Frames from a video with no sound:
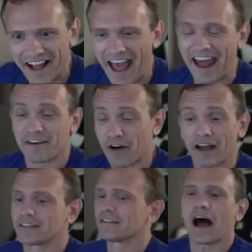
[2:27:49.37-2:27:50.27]
And if
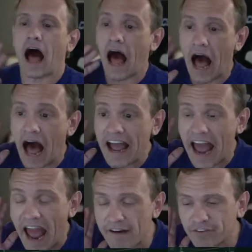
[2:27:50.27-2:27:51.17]
I
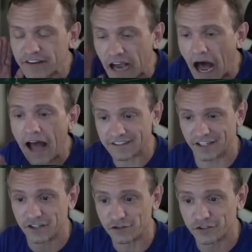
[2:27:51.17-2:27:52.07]
have got to
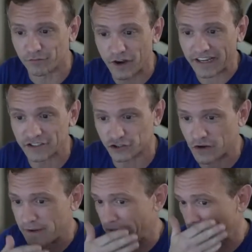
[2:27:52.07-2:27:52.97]
do some freaking
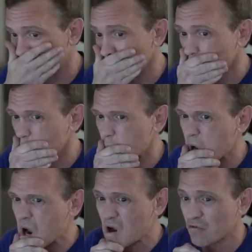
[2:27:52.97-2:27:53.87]
streaming
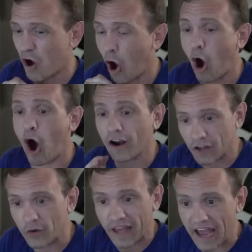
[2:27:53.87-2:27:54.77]
on
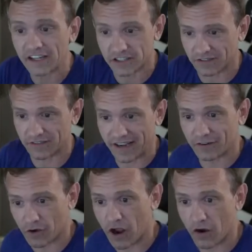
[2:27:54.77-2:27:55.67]
location
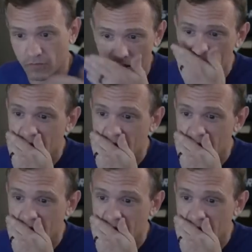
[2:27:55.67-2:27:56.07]
in Rome.